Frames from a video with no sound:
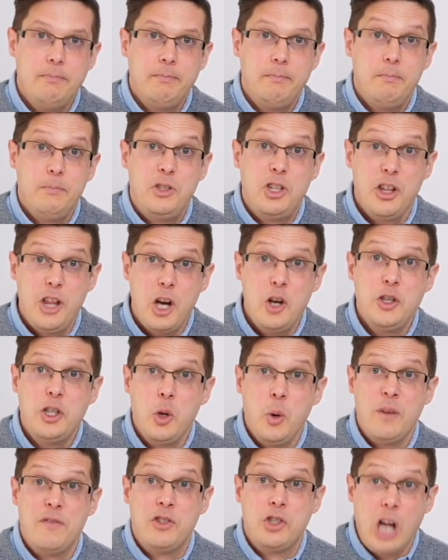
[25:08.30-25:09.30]
To those who
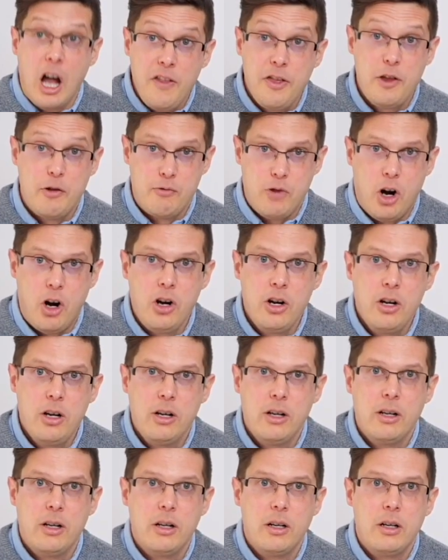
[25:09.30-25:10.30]
have done the wrong,
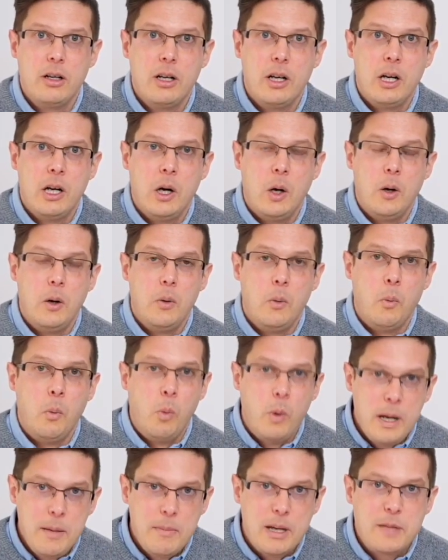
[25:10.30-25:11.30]

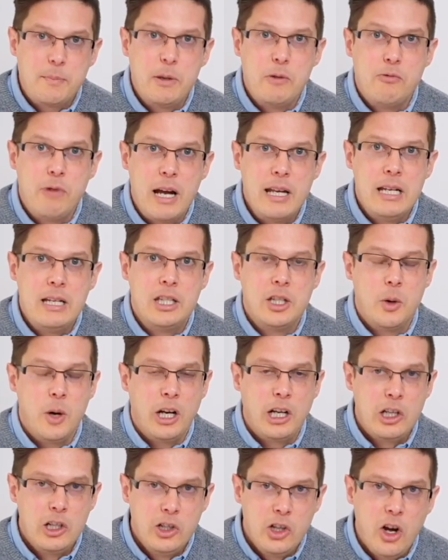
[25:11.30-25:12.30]
we must be ready to
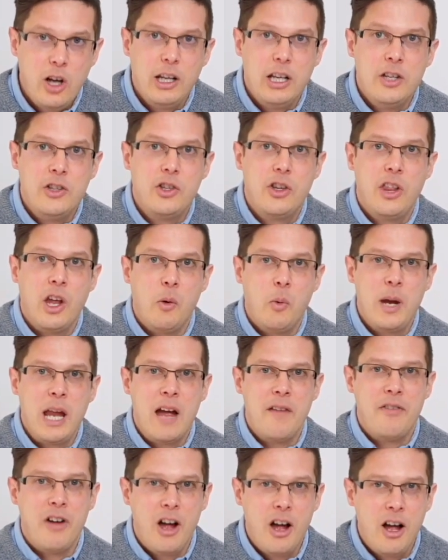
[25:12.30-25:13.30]
acknowledge that we have
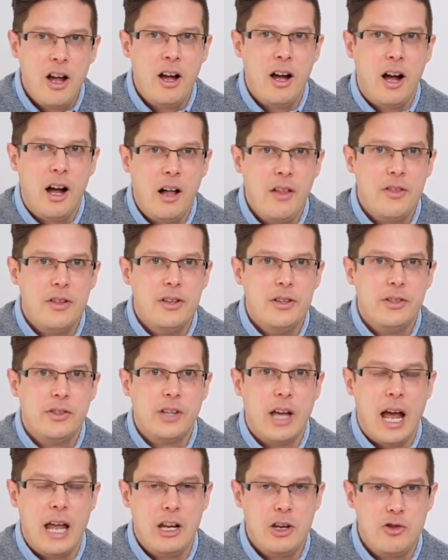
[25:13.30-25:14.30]
hurt others
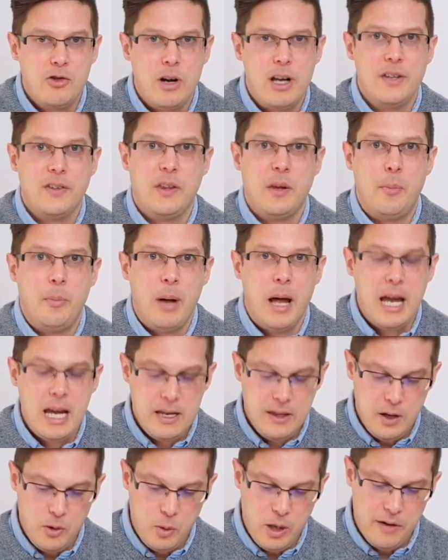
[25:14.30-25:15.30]
and address the pain
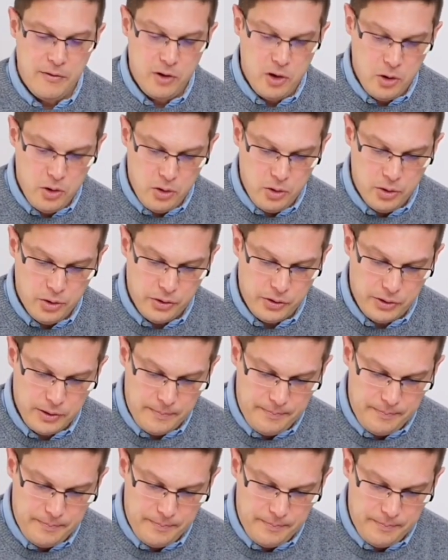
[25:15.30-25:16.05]
that we have caused.